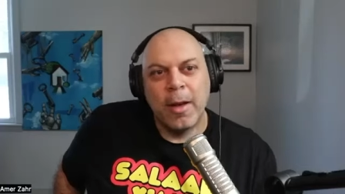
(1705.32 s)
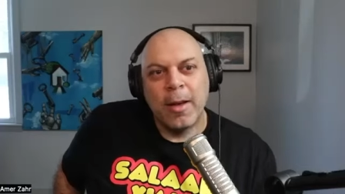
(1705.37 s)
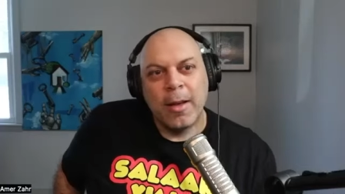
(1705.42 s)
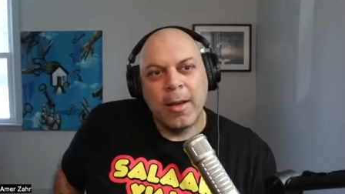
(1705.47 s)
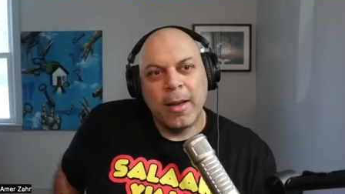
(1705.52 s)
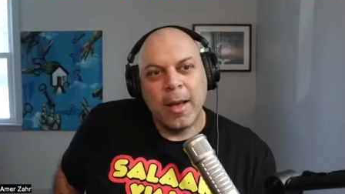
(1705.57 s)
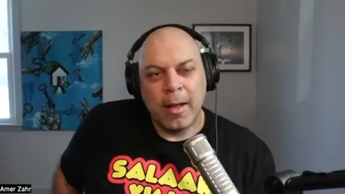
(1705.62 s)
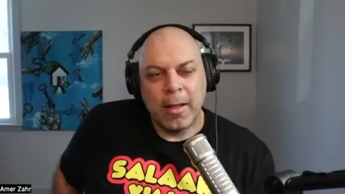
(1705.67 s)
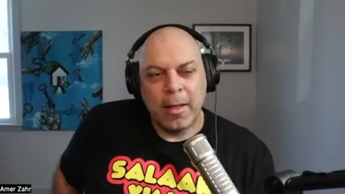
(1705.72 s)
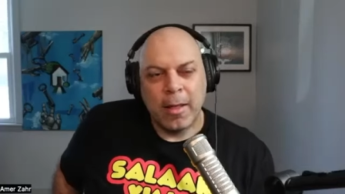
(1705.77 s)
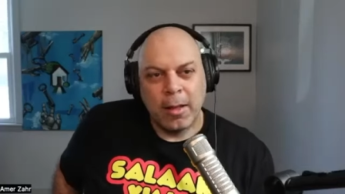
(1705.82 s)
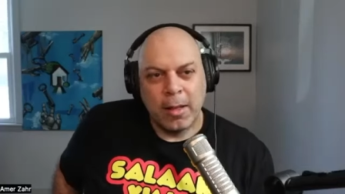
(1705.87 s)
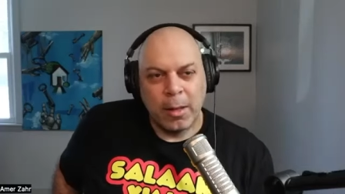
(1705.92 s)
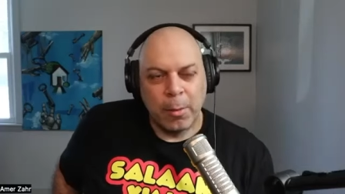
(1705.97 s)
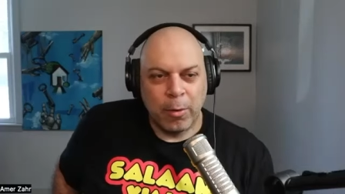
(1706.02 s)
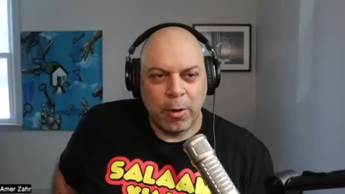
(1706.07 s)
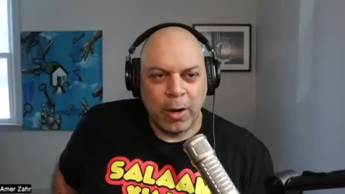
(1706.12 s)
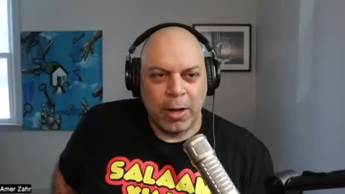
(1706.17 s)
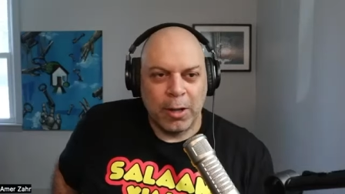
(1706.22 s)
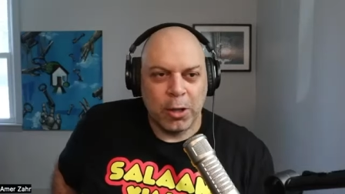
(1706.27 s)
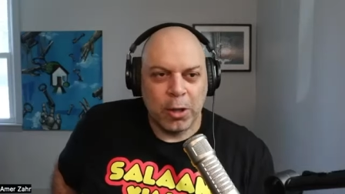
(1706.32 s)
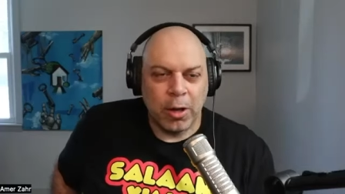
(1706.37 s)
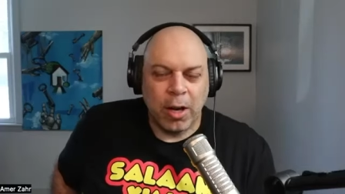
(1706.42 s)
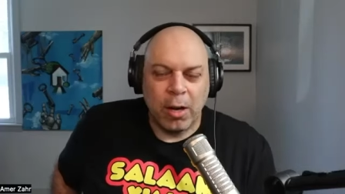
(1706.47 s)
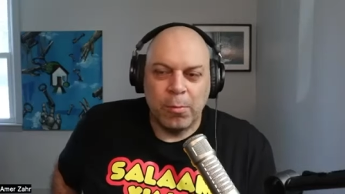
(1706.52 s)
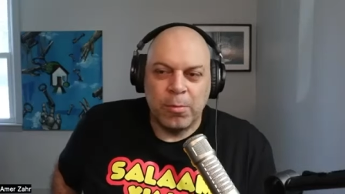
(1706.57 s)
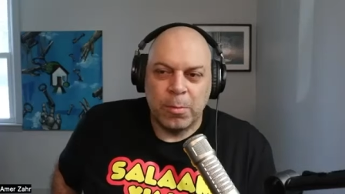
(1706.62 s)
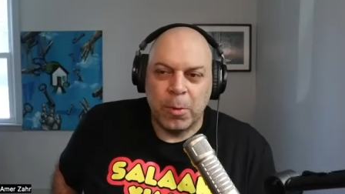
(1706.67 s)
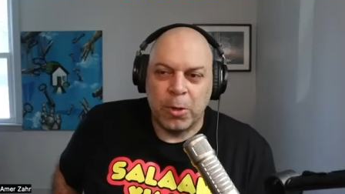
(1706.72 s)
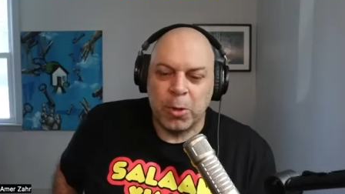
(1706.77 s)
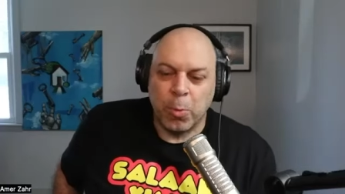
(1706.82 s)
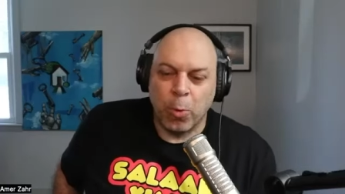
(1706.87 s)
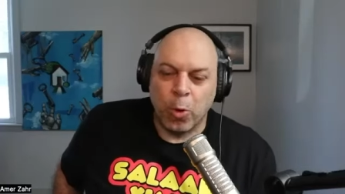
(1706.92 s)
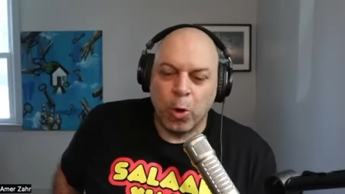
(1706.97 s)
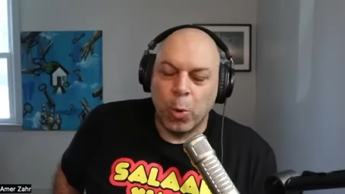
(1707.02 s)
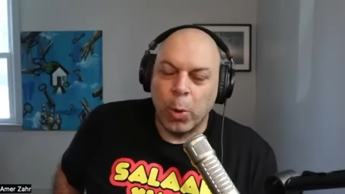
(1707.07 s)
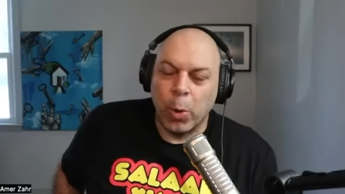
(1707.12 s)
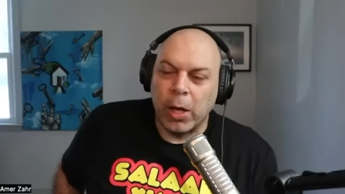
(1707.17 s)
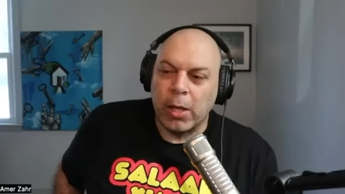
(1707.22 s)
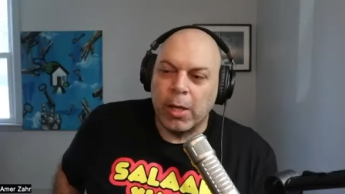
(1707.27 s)
uh, the liberation comes much
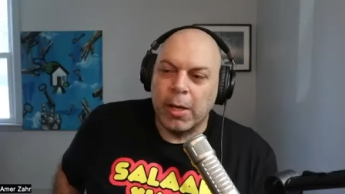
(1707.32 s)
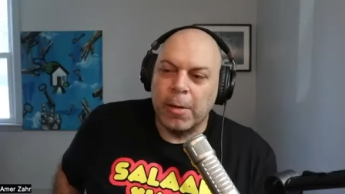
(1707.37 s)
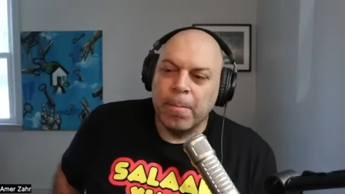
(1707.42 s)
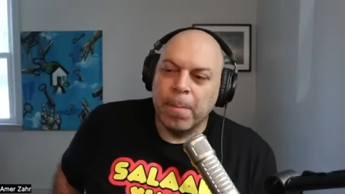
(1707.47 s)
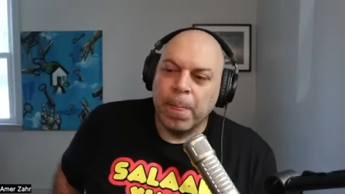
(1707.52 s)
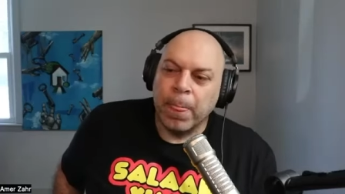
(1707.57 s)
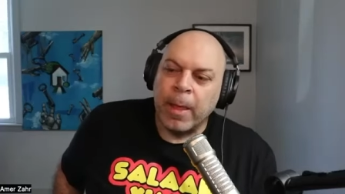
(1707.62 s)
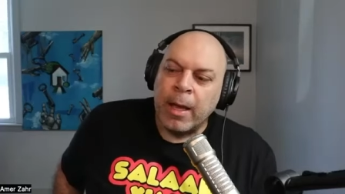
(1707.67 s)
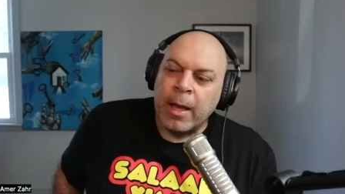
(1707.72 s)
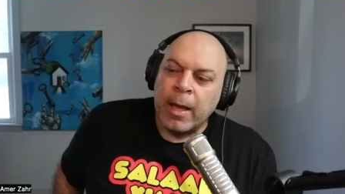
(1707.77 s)
more quickly.